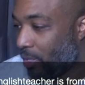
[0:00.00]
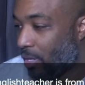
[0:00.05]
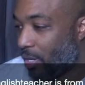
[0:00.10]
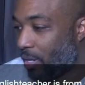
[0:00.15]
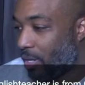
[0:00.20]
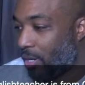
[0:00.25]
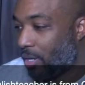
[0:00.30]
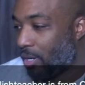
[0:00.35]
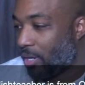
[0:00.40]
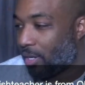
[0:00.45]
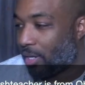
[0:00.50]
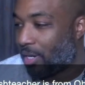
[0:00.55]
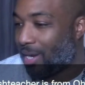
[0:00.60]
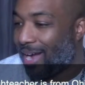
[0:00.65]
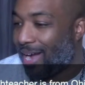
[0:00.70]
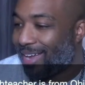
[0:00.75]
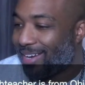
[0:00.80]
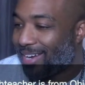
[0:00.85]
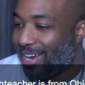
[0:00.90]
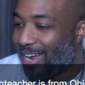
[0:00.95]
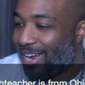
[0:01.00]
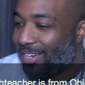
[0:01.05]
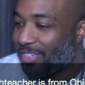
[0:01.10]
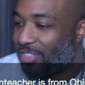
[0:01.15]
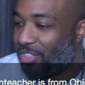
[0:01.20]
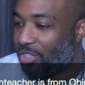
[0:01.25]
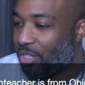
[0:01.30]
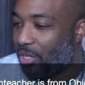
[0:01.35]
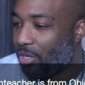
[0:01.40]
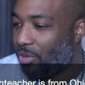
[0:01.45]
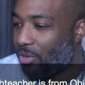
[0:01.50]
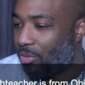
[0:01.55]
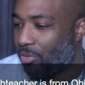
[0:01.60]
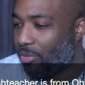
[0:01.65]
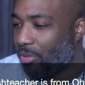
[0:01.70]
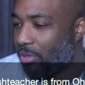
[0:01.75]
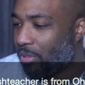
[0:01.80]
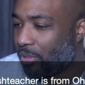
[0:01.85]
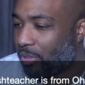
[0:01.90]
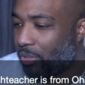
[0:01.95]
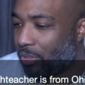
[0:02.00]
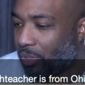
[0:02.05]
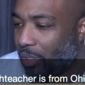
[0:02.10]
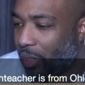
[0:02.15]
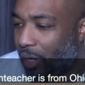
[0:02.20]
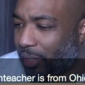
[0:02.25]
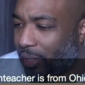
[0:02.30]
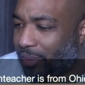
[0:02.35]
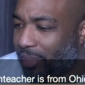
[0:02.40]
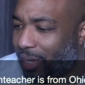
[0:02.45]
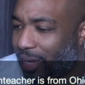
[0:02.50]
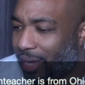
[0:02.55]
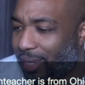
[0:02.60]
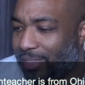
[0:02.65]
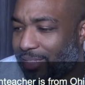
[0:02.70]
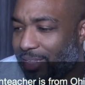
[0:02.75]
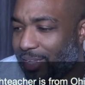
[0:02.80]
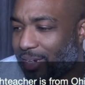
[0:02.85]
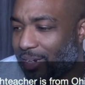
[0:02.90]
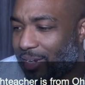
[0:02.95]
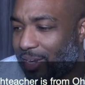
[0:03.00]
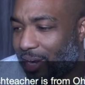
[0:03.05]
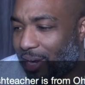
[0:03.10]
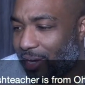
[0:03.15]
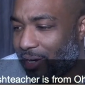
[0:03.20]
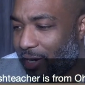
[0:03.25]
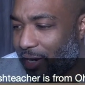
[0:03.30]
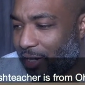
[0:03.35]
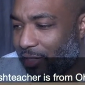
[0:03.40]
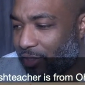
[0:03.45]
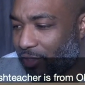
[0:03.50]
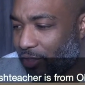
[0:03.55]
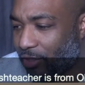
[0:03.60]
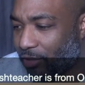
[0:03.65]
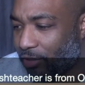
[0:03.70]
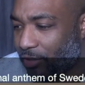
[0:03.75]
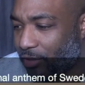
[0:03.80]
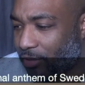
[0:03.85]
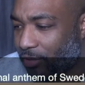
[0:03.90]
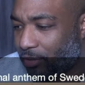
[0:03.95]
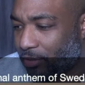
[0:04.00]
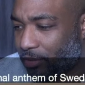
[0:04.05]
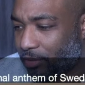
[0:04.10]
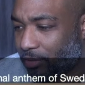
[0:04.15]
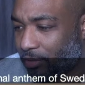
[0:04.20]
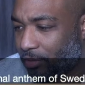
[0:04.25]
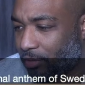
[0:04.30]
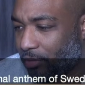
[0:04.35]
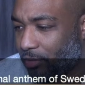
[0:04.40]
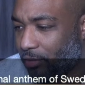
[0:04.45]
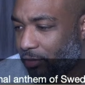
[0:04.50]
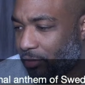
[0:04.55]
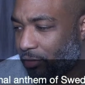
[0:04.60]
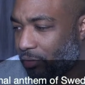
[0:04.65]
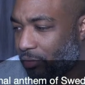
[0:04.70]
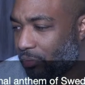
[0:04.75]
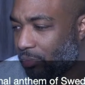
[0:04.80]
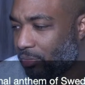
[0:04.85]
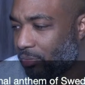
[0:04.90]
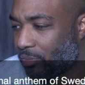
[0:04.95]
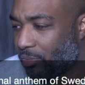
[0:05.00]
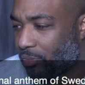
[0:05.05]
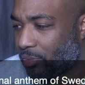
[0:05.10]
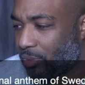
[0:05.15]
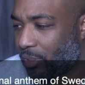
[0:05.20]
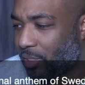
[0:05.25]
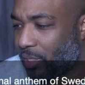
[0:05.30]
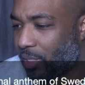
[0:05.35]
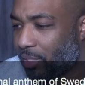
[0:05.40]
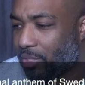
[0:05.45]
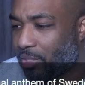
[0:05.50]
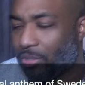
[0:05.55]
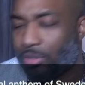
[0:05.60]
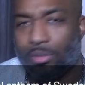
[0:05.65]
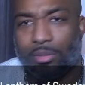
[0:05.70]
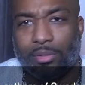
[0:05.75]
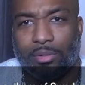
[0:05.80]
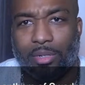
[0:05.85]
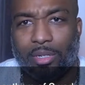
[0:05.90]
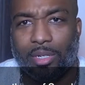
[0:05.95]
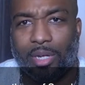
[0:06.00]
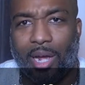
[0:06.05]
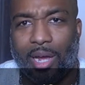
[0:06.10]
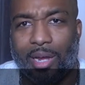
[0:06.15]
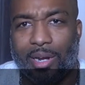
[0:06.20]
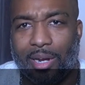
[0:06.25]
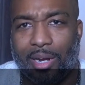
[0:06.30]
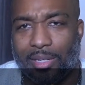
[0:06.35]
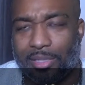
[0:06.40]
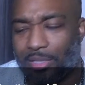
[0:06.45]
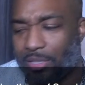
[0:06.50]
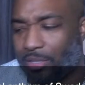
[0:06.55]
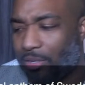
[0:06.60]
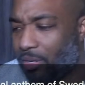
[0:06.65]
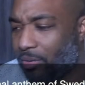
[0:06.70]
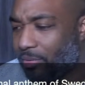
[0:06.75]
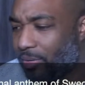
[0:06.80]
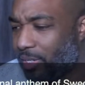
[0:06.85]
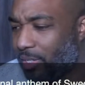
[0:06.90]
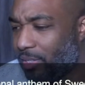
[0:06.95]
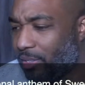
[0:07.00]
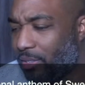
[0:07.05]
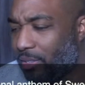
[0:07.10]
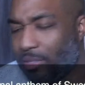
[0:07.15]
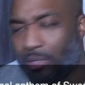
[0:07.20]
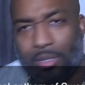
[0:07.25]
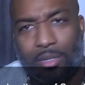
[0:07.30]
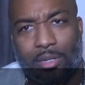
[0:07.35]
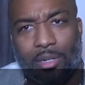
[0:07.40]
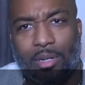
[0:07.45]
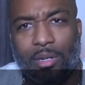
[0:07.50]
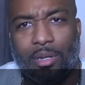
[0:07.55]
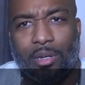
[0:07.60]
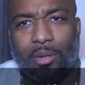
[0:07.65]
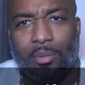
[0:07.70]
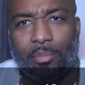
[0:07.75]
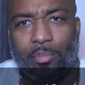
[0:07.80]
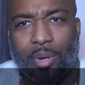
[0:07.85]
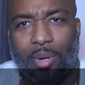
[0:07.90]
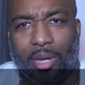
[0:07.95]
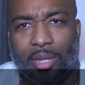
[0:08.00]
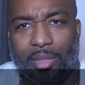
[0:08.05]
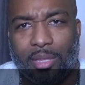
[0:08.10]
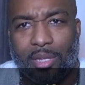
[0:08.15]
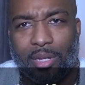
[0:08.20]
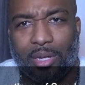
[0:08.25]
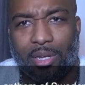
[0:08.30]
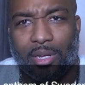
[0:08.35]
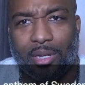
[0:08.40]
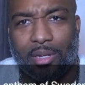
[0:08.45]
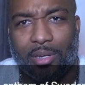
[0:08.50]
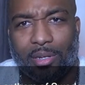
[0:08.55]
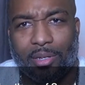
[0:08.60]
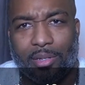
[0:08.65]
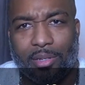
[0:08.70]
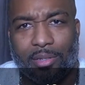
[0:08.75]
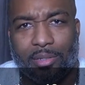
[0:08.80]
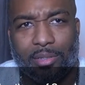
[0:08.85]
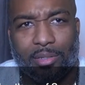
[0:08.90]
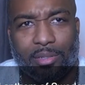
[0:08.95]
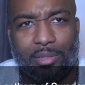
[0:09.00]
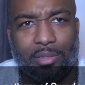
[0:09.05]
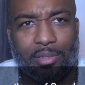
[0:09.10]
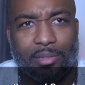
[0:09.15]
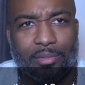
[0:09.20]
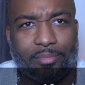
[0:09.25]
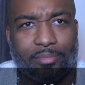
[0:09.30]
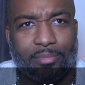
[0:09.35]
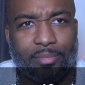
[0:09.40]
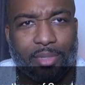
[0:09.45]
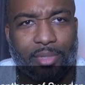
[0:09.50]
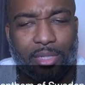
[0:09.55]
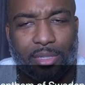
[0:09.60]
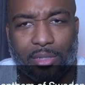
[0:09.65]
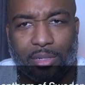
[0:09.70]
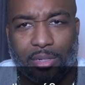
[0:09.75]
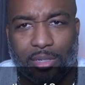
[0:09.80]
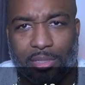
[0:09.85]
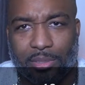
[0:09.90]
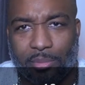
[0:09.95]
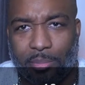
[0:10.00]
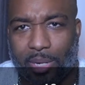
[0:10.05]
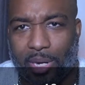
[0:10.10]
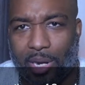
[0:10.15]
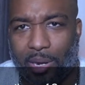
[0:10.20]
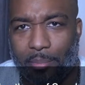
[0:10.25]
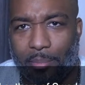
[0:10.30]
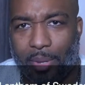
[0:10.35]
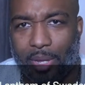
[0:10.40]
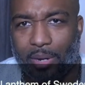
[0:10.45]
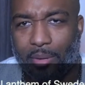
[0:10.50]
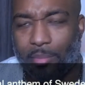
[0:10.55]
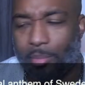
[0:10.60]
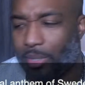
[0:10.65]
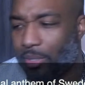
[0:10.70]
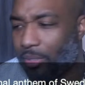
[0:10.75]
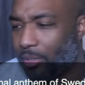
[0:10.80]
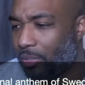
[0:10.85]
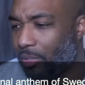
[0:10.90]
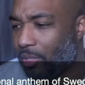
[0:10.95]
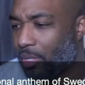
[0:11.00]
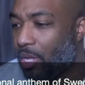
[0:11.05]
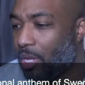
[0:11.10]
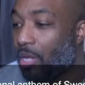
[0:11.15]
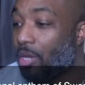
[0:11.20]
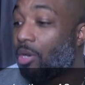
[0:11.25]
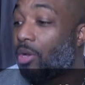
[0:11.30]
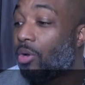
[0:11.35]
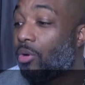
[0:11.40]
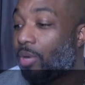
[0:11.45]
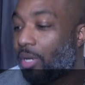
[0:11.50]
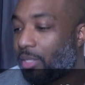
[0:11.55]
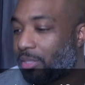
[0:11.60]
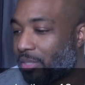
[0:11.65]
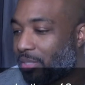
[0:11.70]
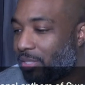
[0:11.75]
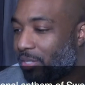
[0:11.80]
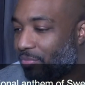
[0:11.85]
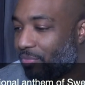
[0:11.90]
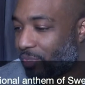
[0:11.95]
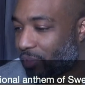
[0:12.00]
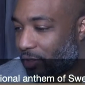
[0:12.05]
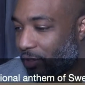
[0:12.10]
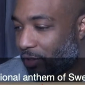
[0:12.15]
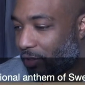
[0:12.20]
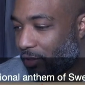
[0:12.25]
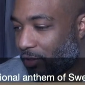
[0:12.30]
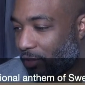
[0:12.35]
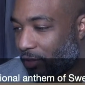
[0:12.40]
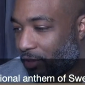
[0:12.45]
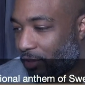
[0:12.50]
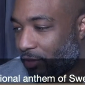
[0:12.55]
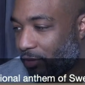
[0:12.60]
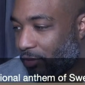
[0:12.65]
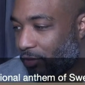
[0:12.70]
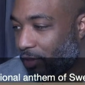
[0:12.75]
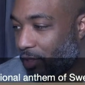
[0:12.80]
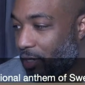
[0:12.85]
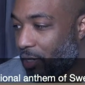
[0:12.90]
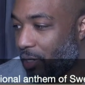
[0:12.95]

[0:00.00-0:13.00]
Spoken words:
Cotton Eye Joe. I think I did a Cotton Eye Joe. Didn't I do a Cotton Eye Joe already? By the like somebody got mad at me. No, that's a different song. No.